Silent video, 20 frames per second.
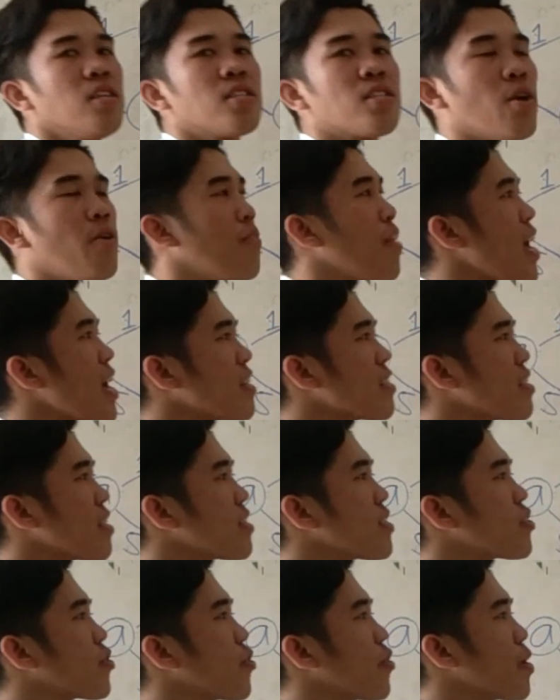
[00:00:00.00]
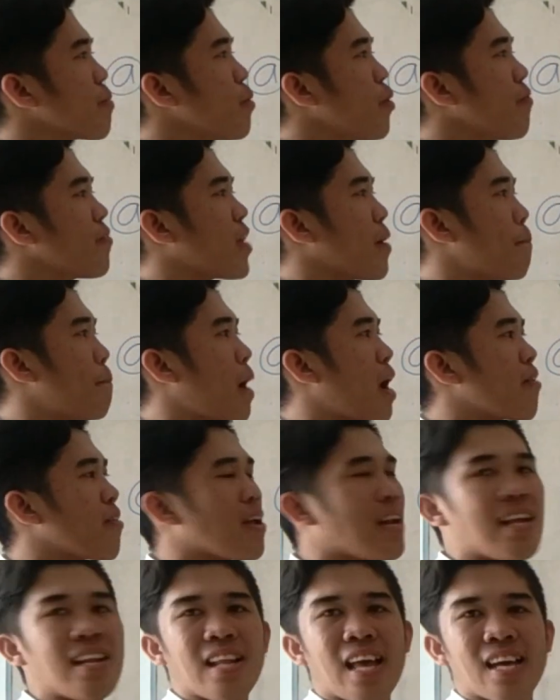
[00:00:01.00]
So next is to remove the
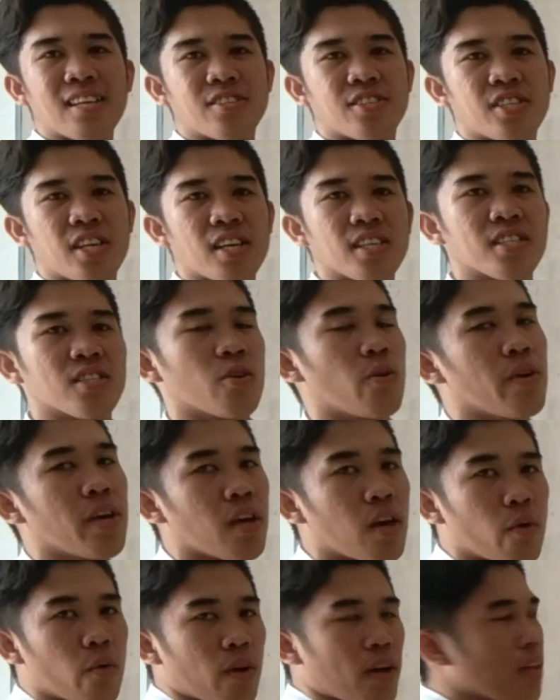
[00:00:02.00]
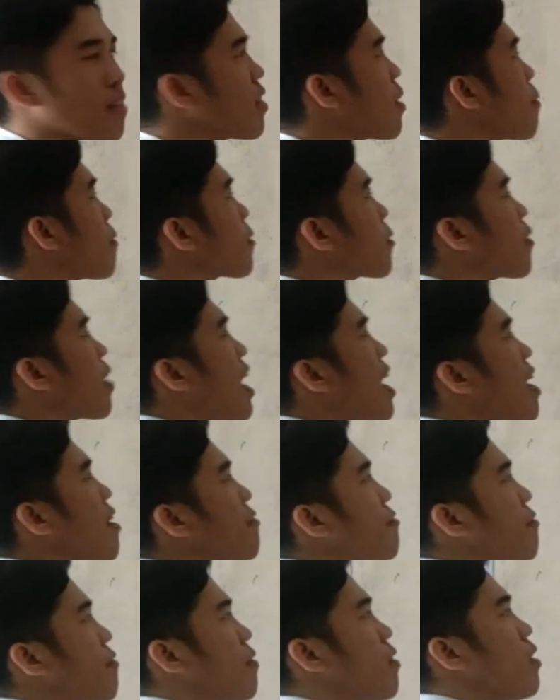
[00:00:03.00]
parallel edges. So in the
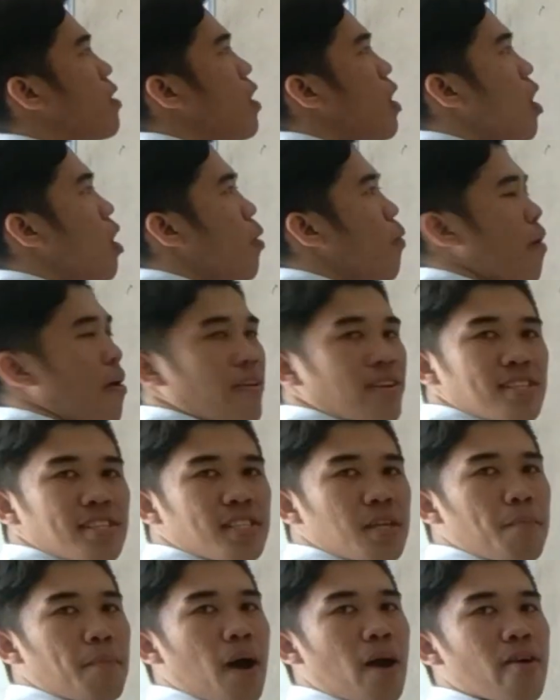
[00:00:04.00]
graph, where is the